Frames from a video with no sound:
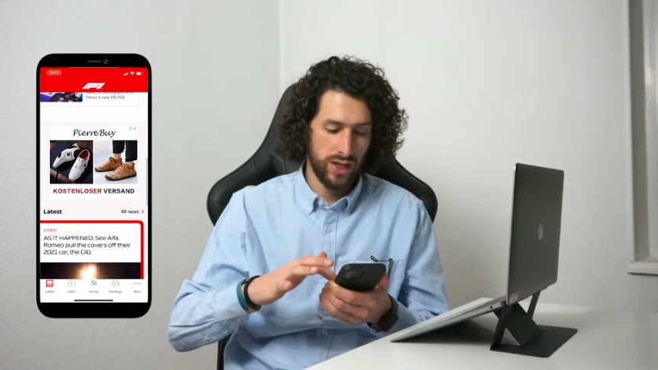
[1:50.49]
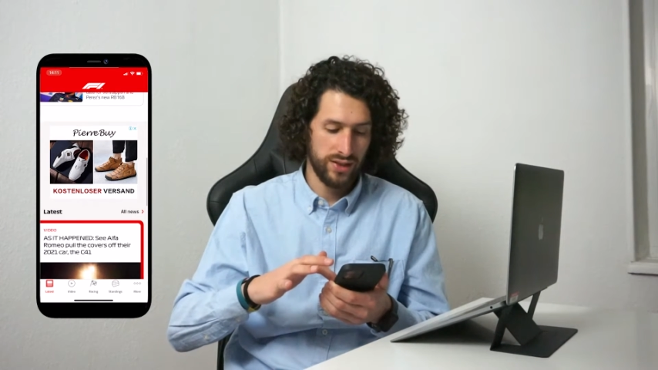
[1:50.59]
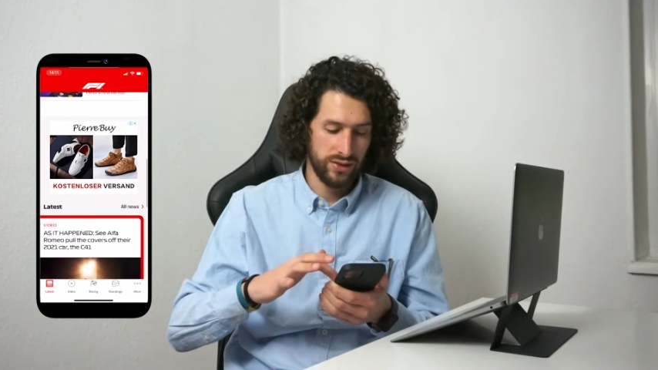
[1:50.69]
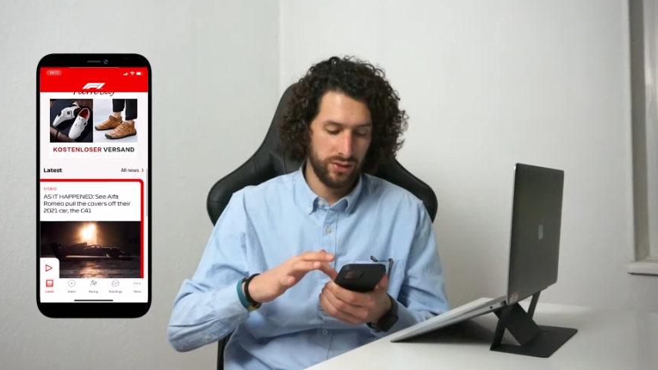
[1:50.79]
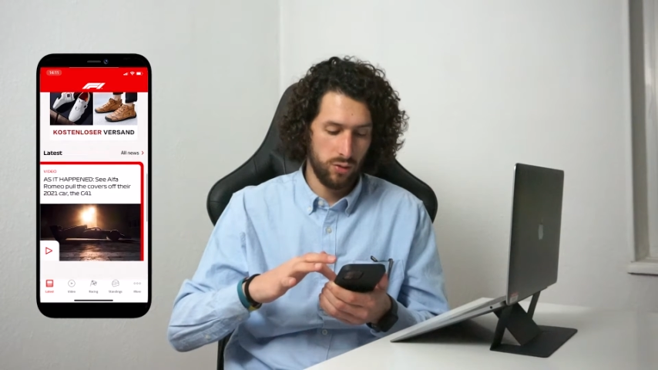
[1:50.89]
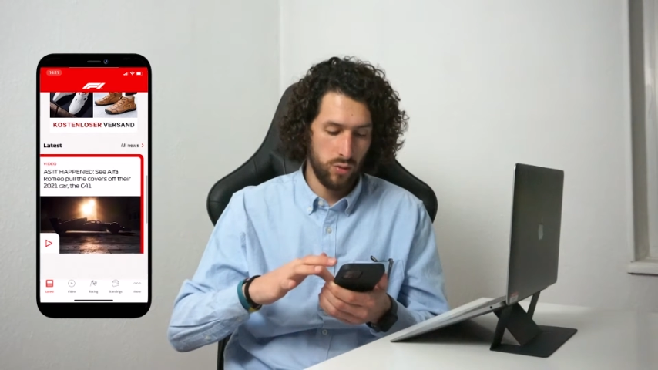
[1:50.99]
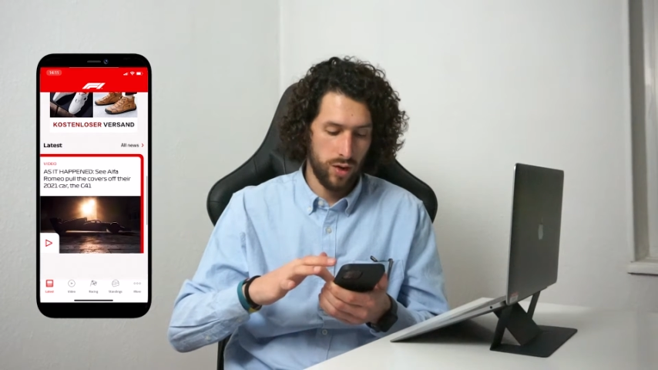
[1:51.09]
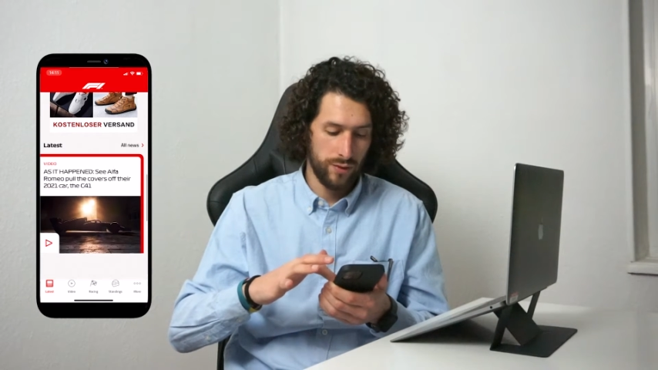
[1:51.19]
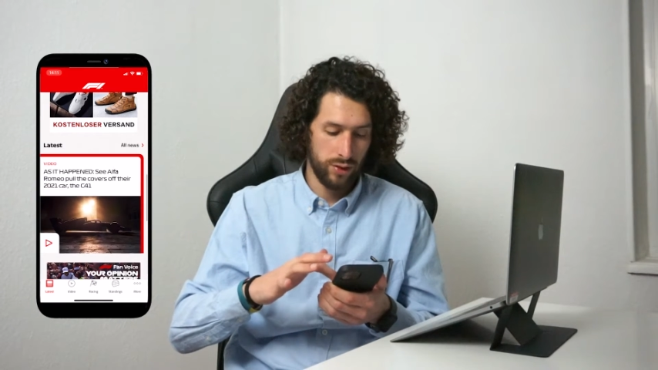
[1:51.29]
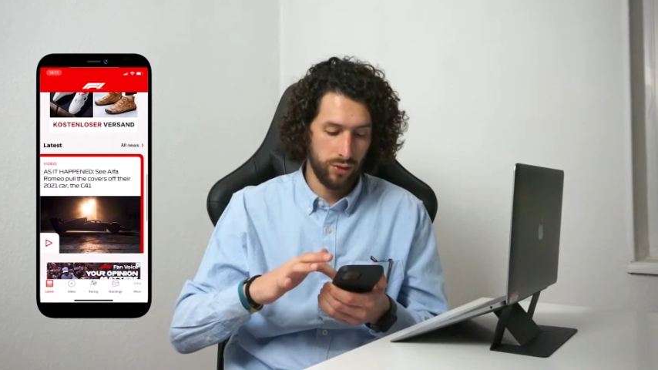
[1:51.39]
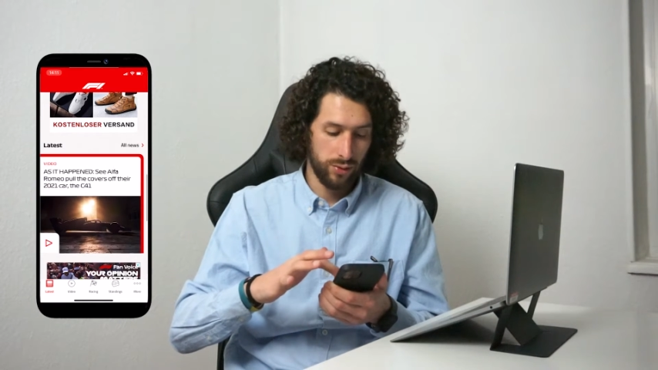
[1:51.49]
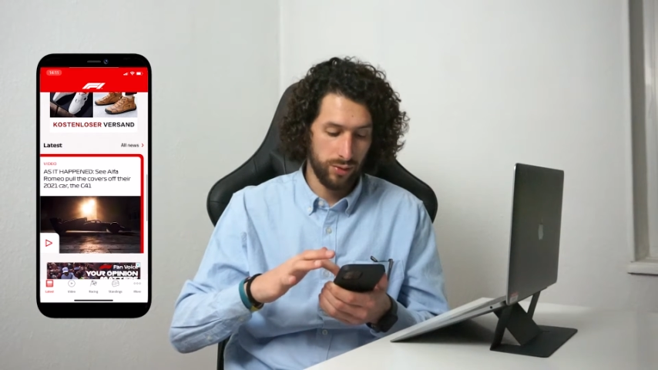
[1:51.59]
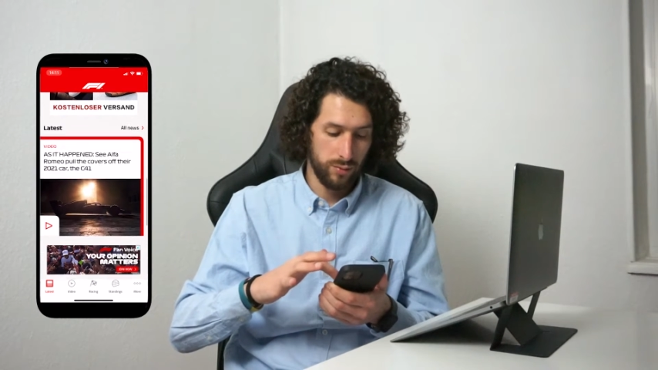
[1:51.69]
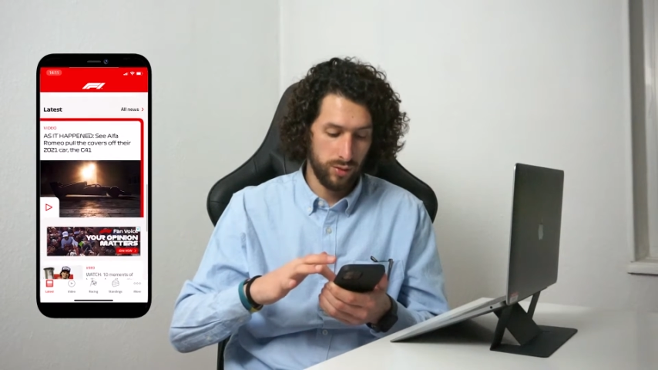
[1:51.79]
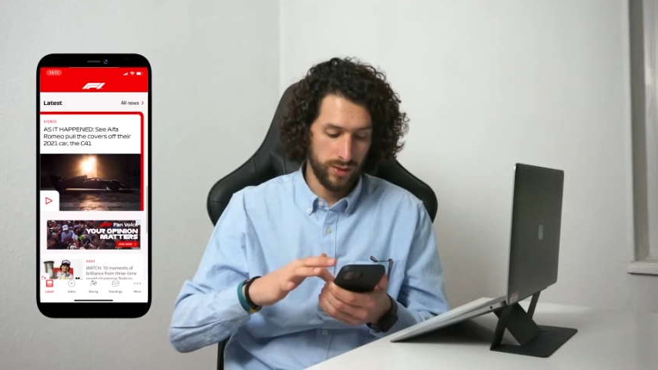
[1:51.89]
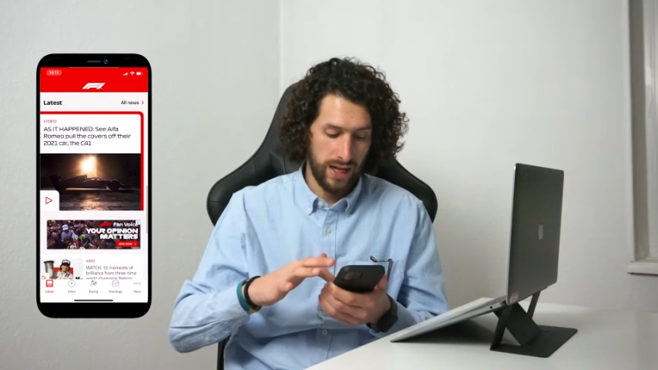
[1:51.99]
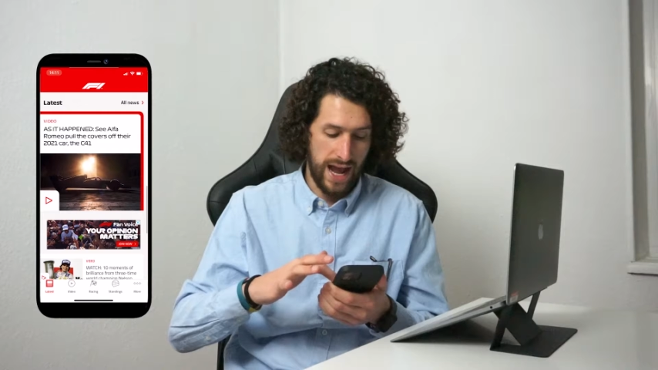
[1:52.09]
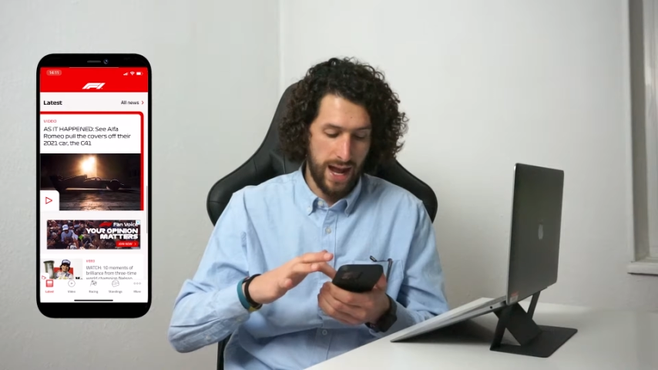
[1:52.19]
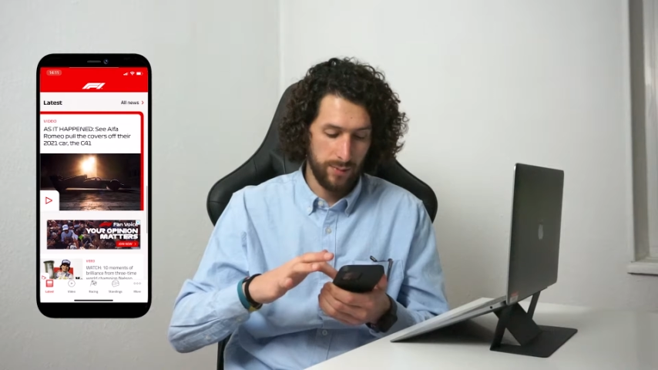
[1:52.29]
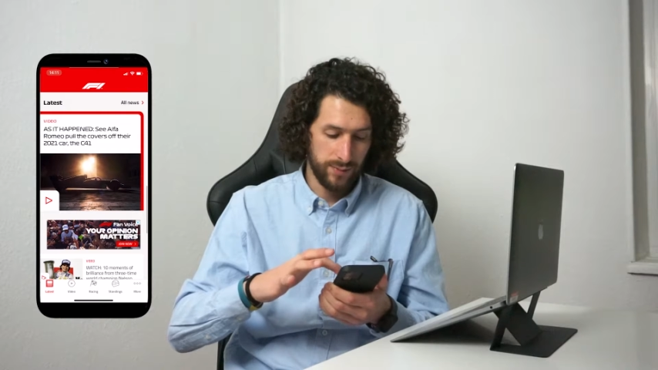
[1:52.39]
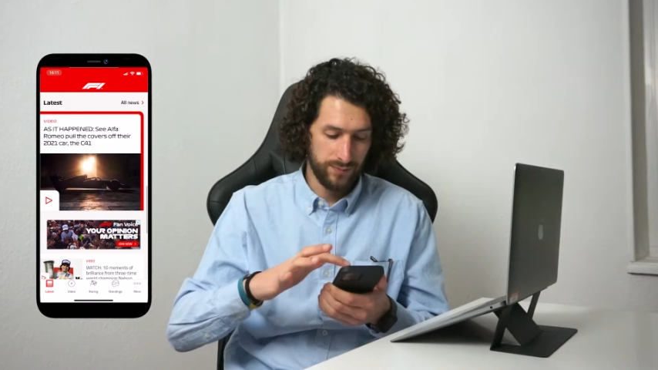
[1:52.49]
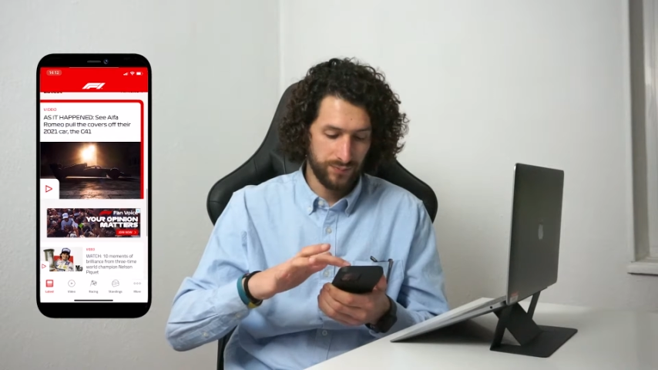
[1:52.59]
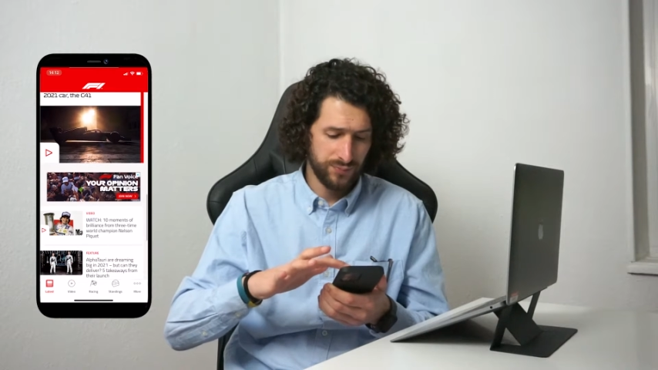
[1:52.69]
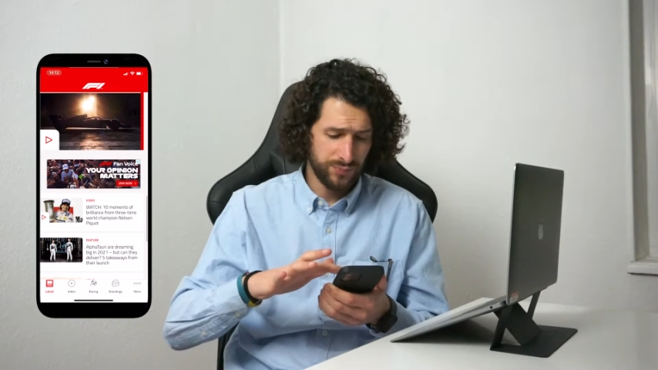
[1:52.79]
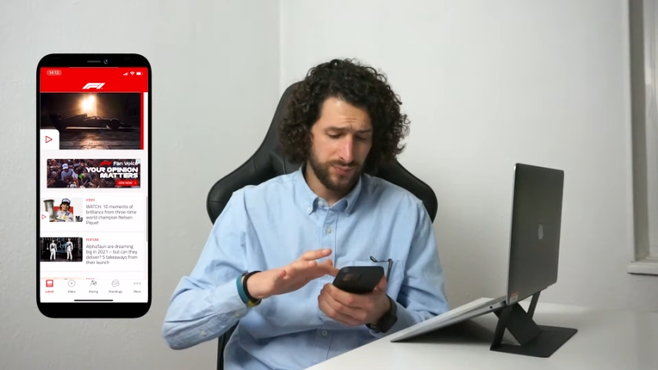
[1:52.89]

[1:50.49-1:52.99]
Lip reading: additional revenue through the mobile app.